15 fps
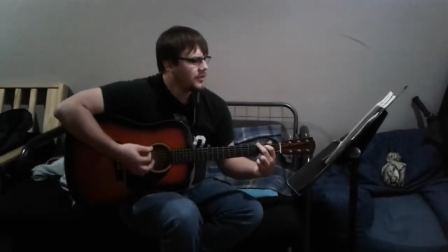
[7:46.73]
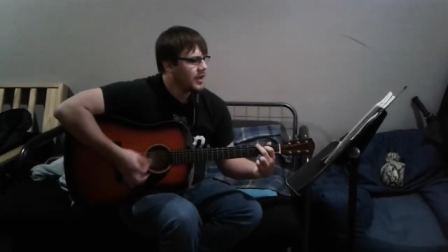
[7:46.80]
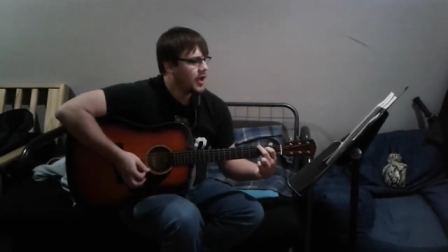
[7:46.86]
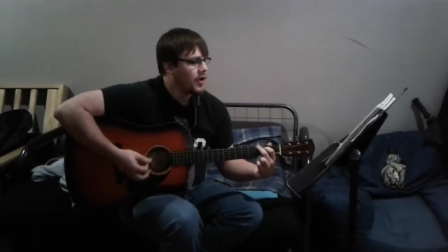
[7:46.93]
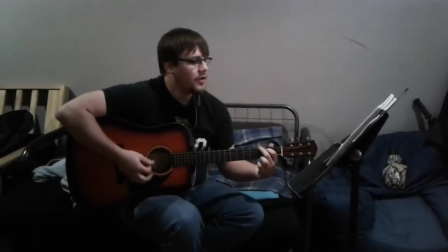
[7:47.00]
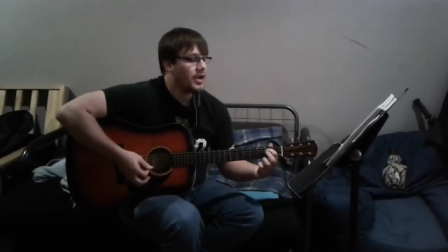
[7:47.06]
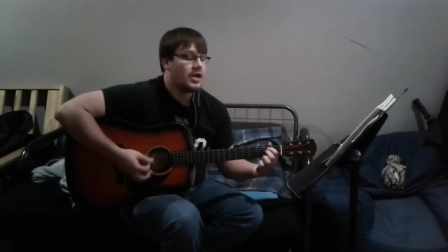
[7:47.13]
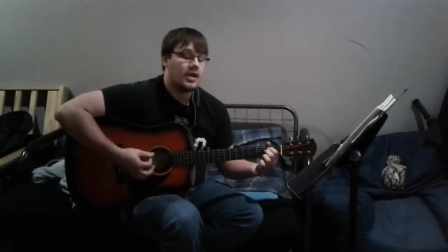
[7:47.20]

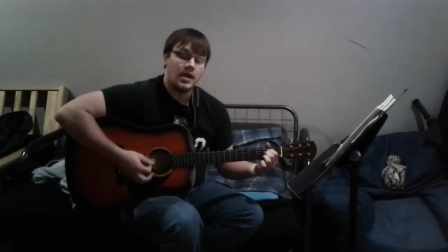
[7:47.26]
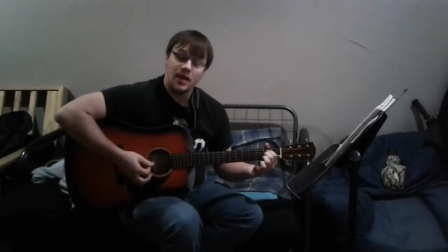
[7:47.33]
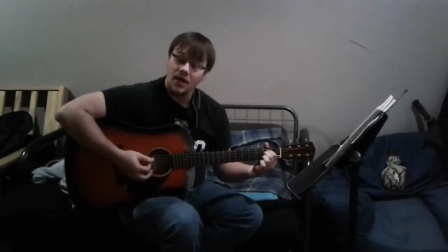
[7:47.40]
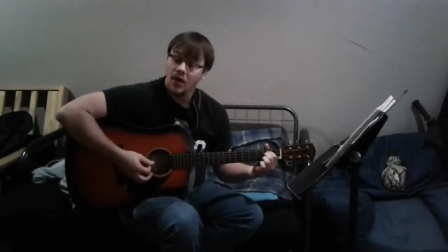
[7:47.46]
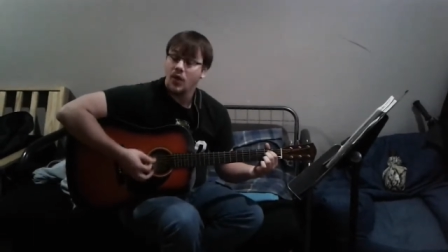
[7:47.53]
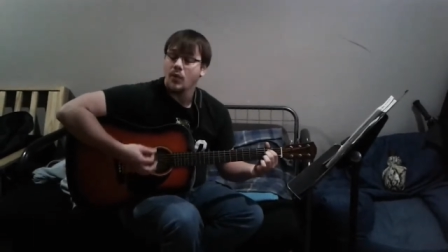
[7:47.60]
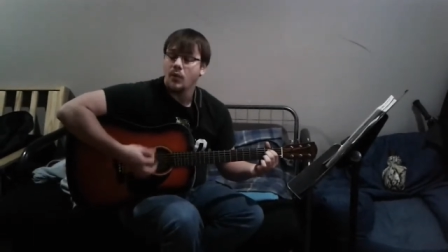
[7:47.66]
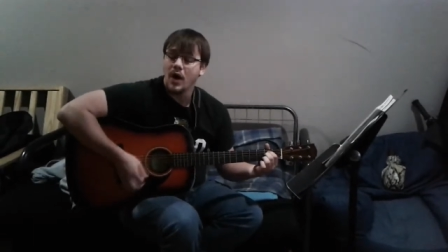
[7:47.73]
no, he
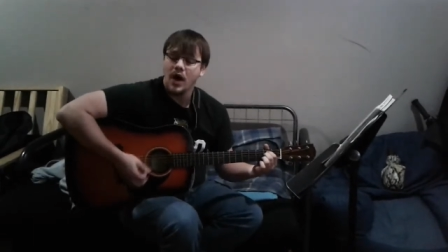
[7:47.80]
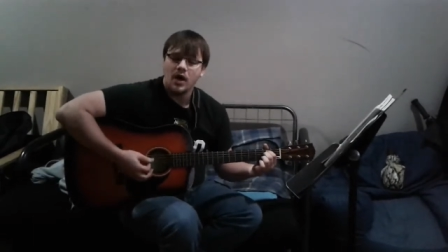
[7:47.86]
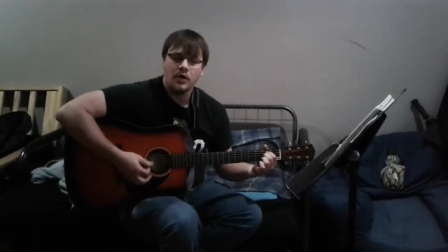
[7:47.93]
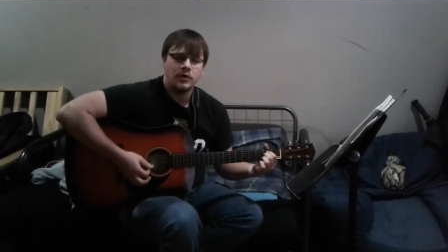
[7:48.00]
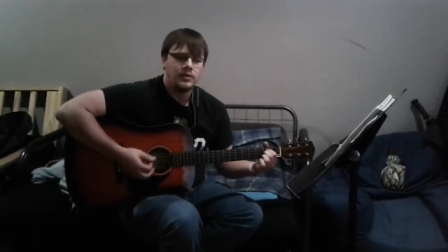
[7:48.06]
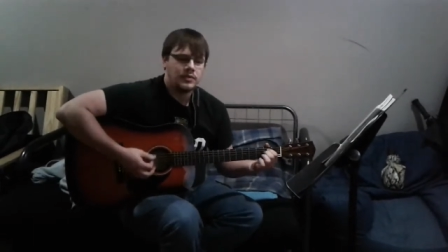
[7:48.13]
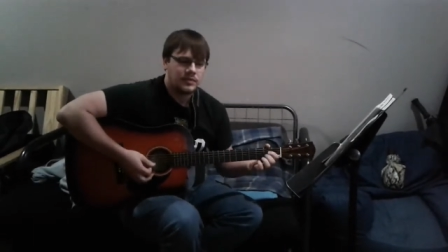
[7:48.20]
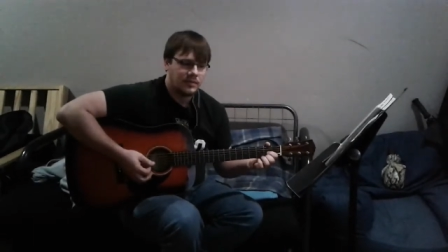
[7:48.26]

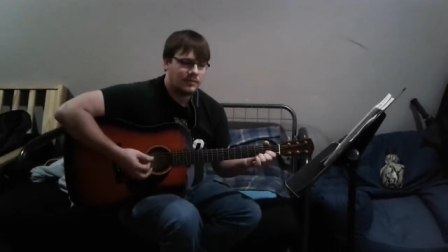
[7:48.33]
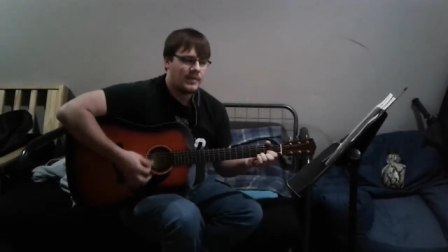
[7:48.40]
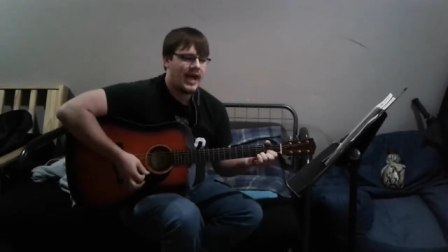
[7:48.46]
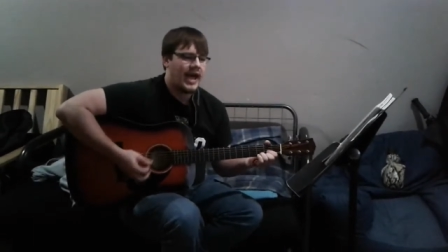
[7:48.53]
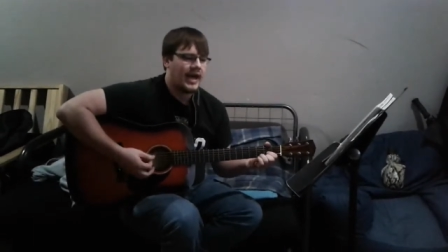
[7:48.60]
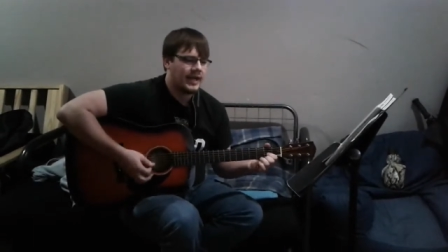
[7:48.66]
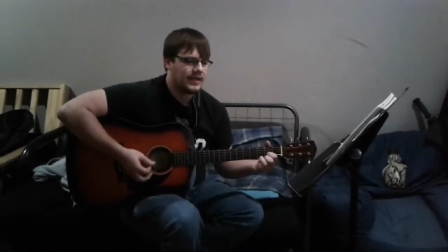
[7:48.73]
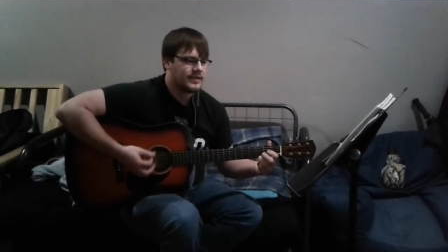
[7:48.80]
won't
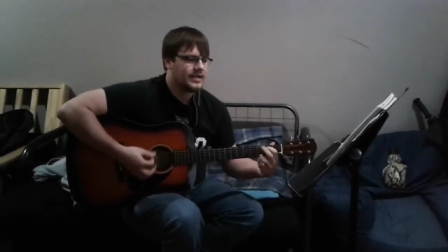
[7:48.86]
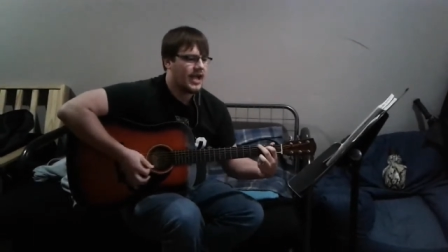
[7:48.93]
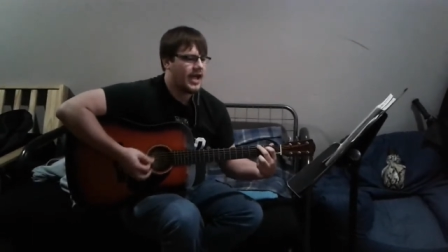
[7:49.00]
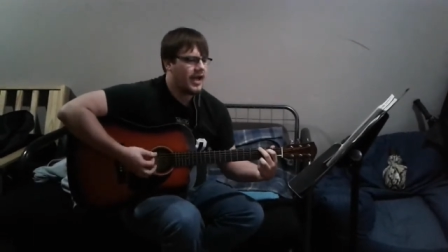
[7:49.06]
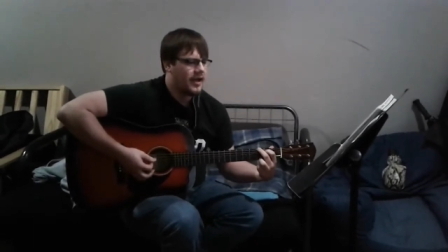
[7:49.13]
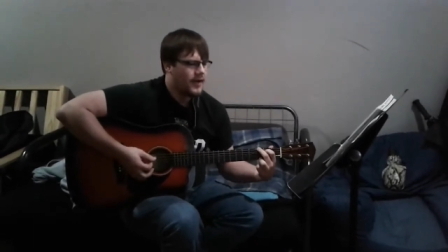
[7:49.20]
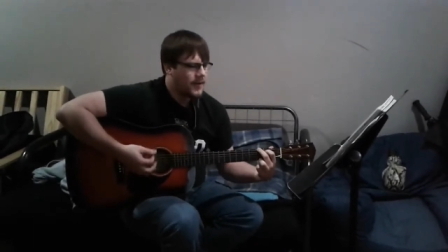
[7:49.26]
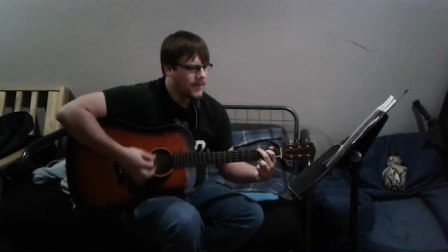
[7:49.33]
back
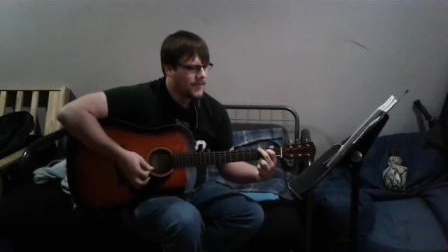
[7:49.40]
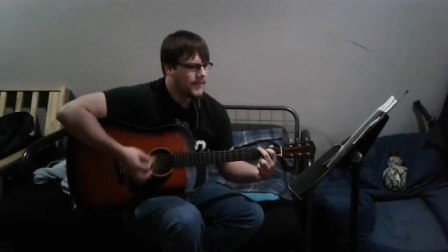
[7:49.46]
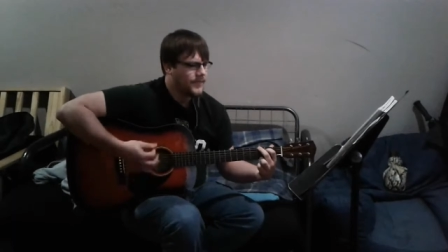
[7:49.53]
down.